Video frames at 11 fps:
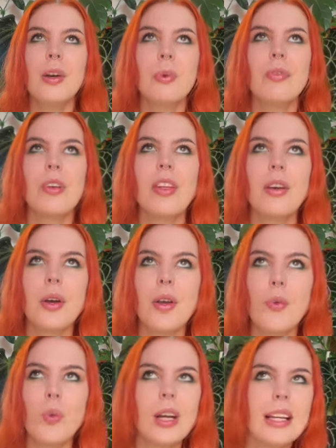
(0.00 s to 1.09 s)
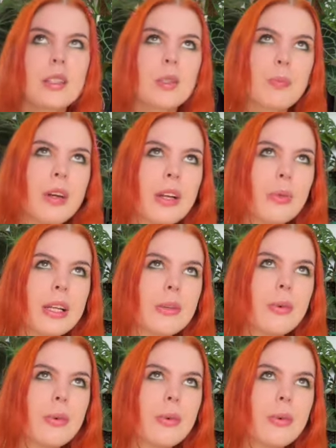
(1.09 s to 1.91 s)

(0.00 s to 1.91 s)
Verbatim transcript: We've got that kind of weird spring weather